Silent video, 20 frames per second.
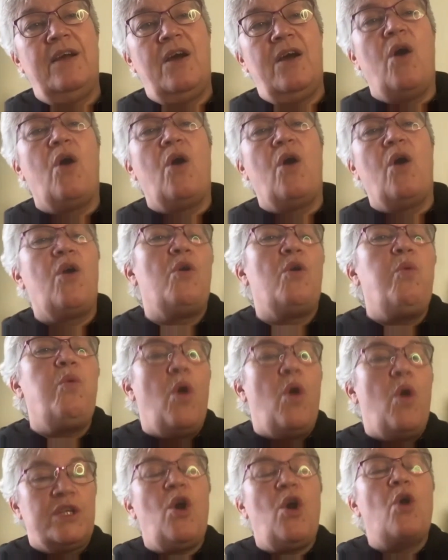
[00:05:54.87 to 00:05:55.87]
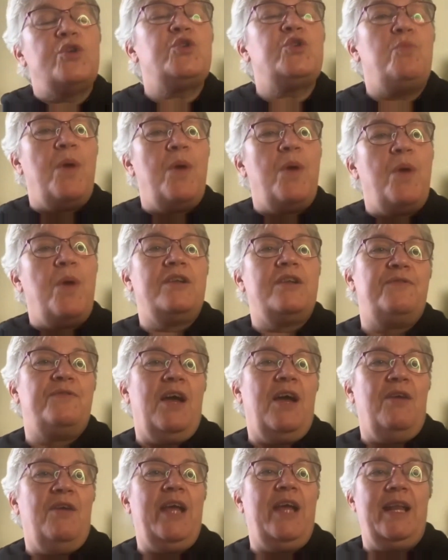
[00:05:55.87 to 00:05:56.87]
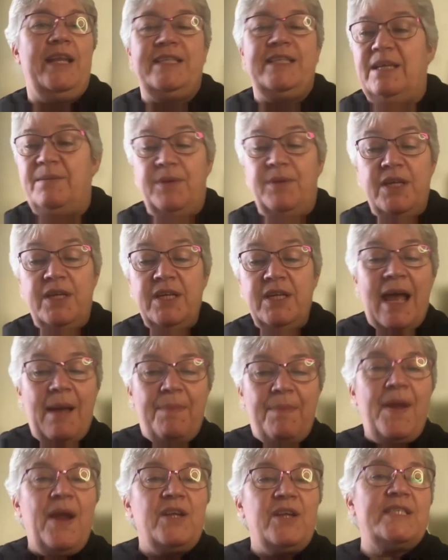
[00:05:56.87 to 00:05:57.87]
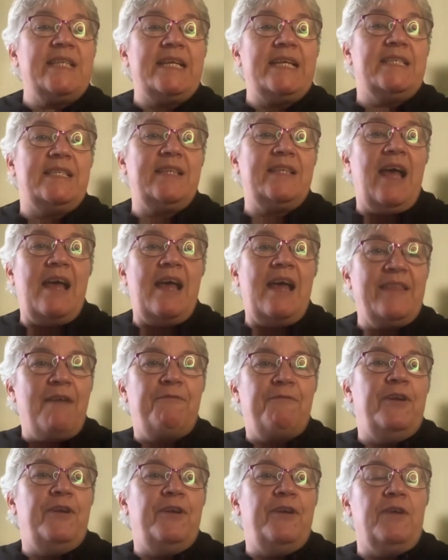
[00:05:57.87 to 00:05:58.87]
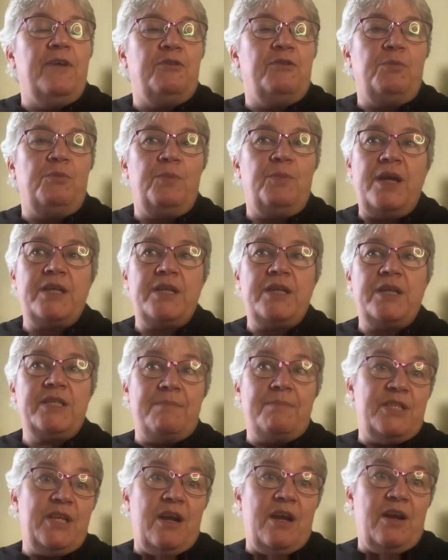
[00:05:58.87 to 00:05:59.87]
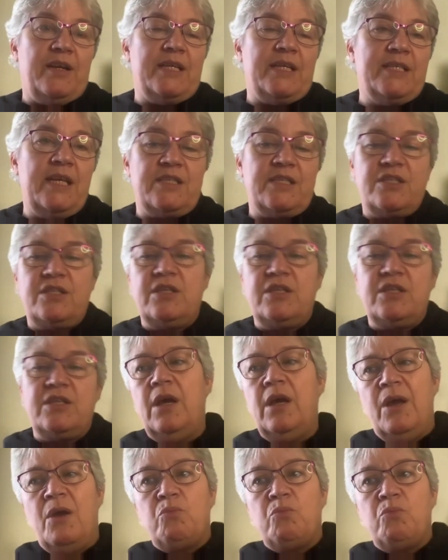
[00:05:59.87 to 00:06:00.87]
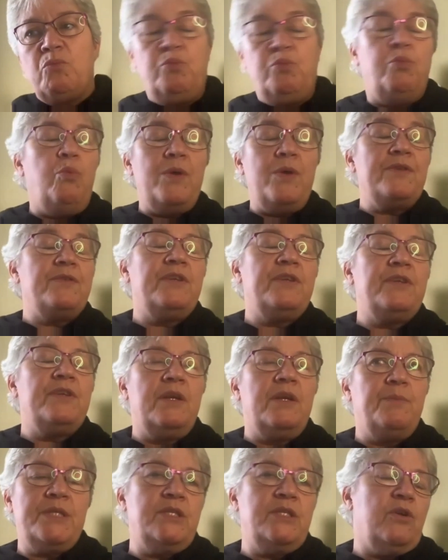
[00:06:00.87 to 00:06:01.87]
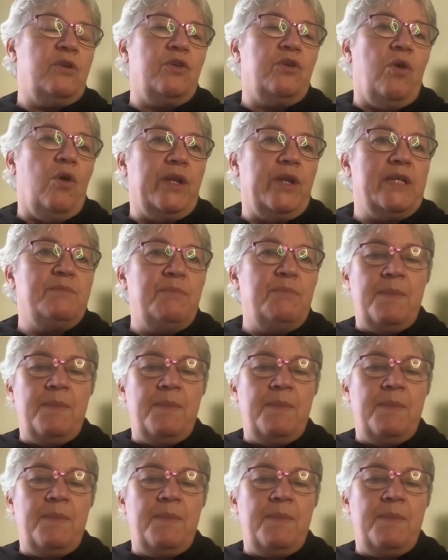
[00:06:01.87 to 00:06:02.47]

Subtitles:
or what's also part of that reality. Because that person, that frail, vulnerable person, I'm certain exists. Whether they're in prison or not is